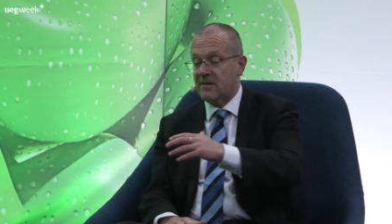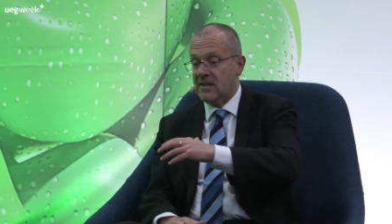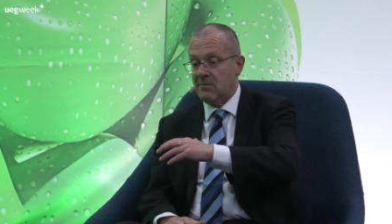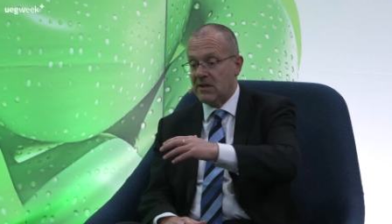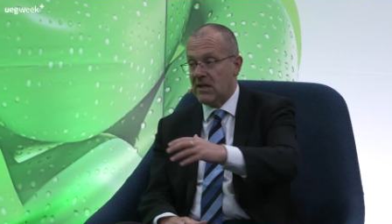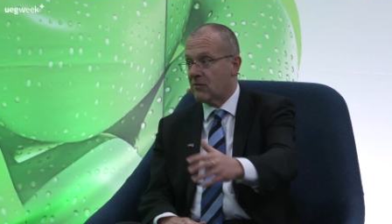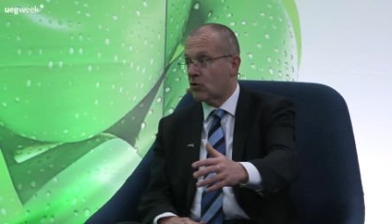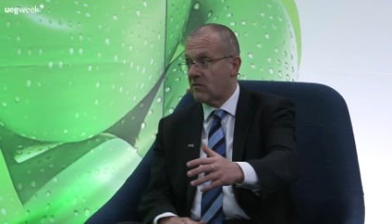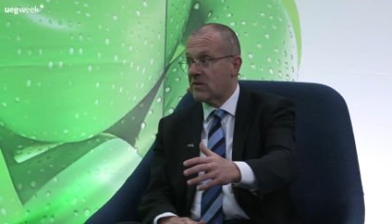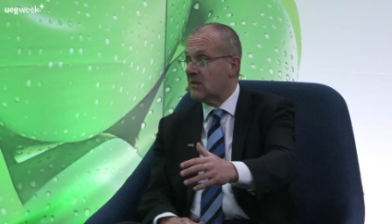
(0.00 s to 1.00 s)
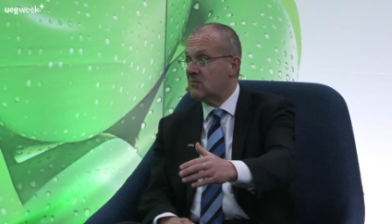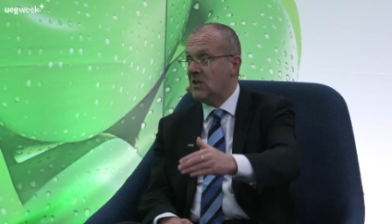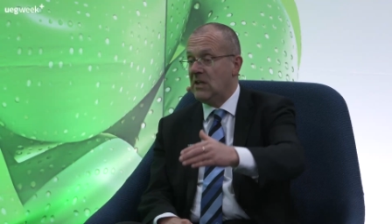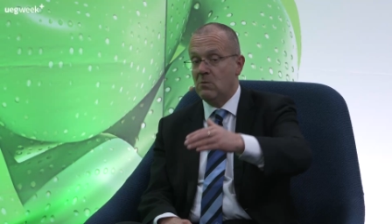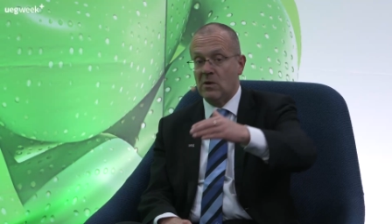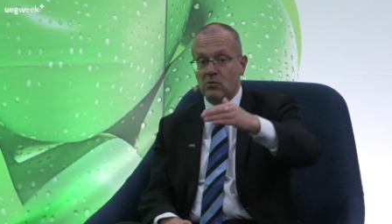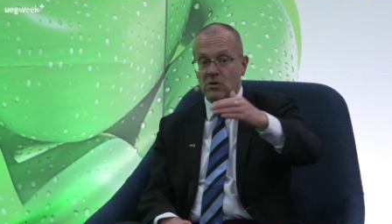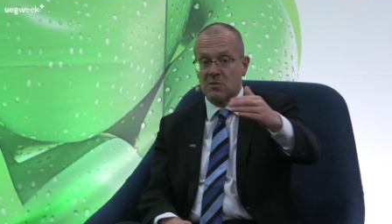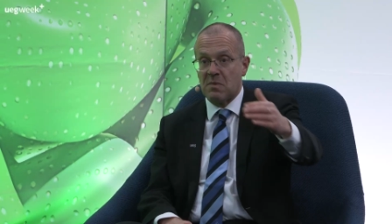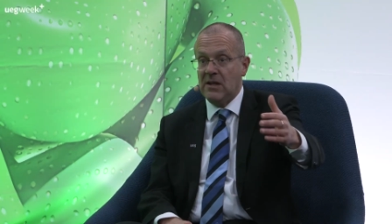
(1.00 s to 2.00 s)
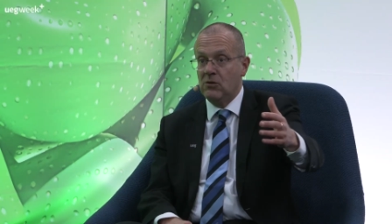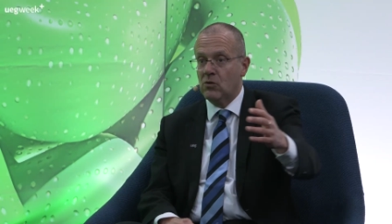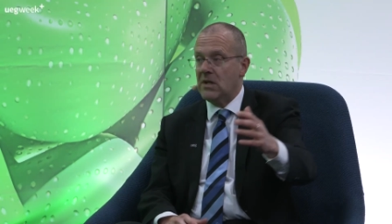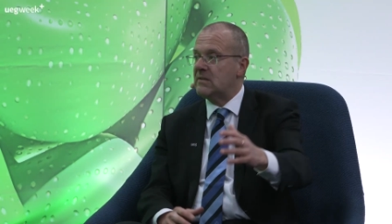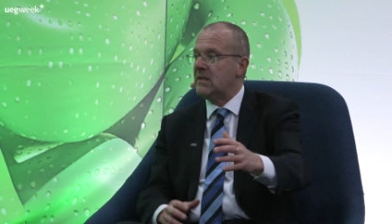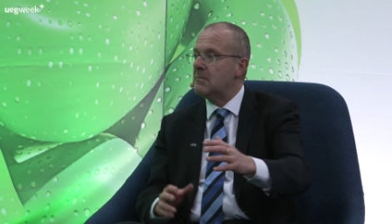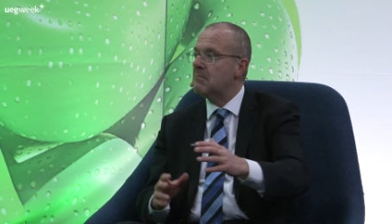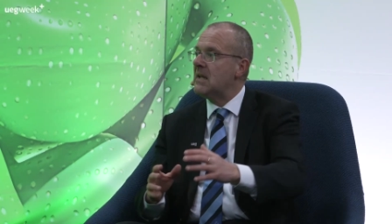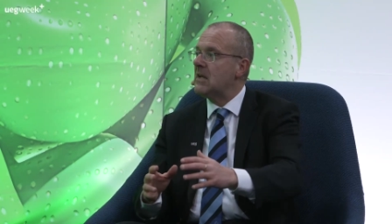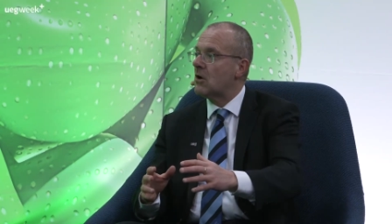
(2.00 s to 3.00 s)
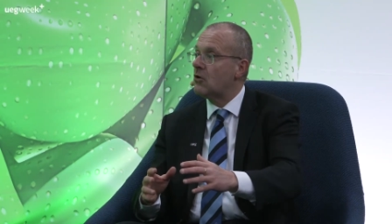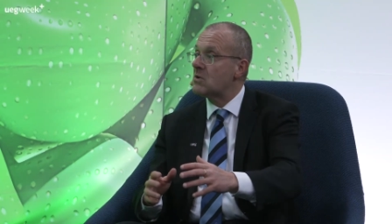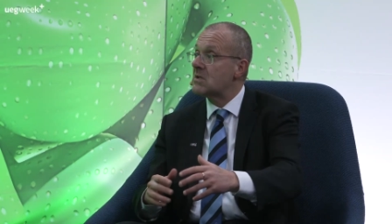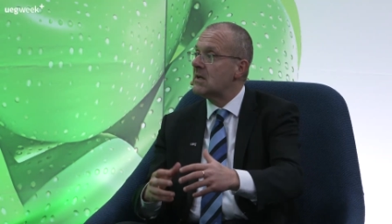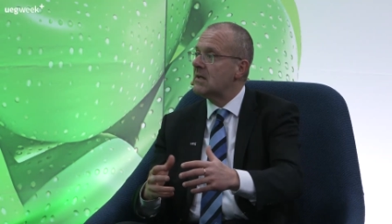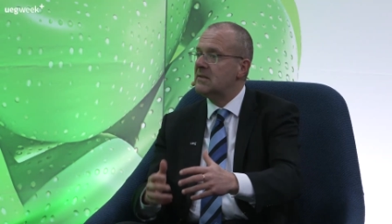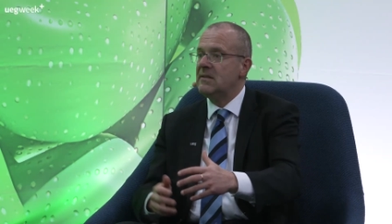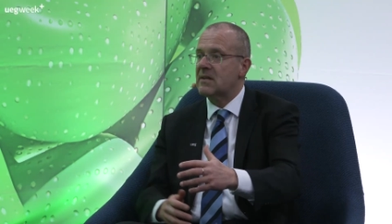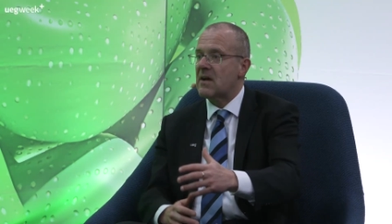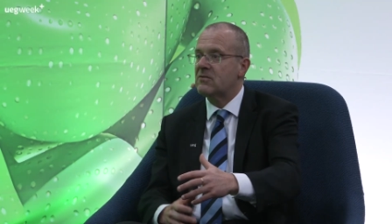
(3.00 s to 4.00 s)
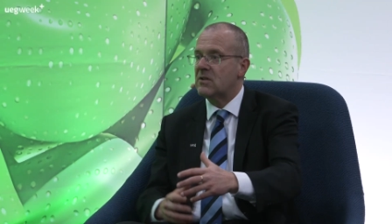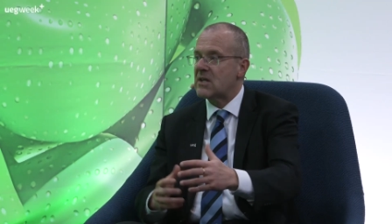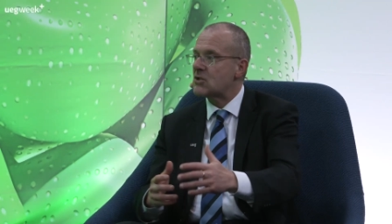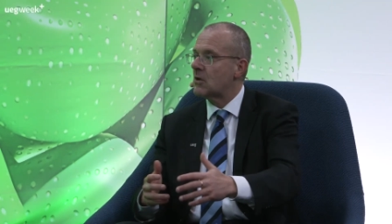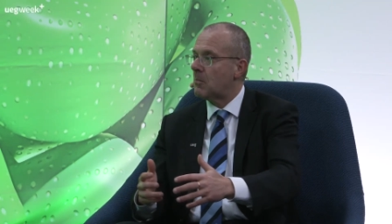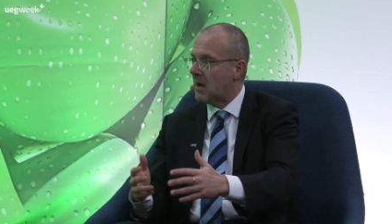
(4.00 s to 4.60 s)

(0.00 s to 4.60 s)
in the beginning of the COVID-19, when to Spain, to Italy, many countries didn't have We're a national prepared.